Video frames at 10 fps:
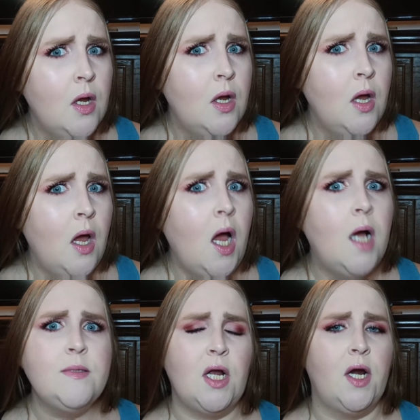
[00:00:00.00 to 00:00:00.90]
I'm
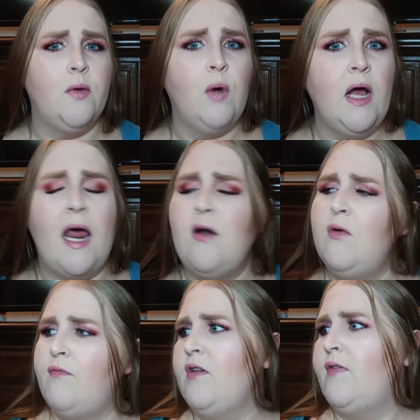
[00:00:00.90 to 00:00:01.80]
sorry, what? I don't
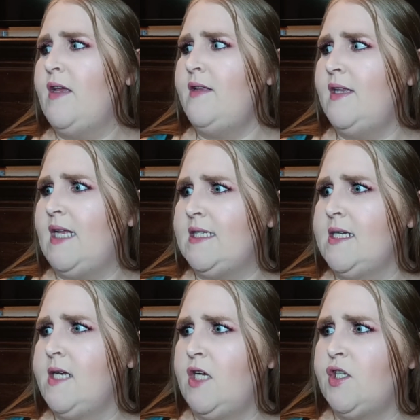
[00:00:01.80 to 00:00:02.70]
think that that's
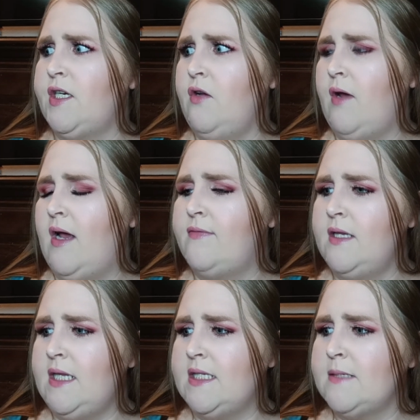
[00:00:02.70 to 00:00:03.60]
Natasha Denona. I feel like
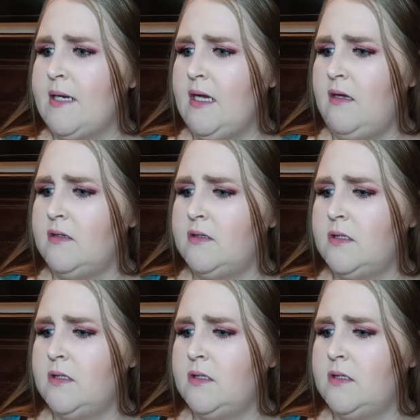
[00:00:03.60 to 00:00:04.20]
that's somebody else.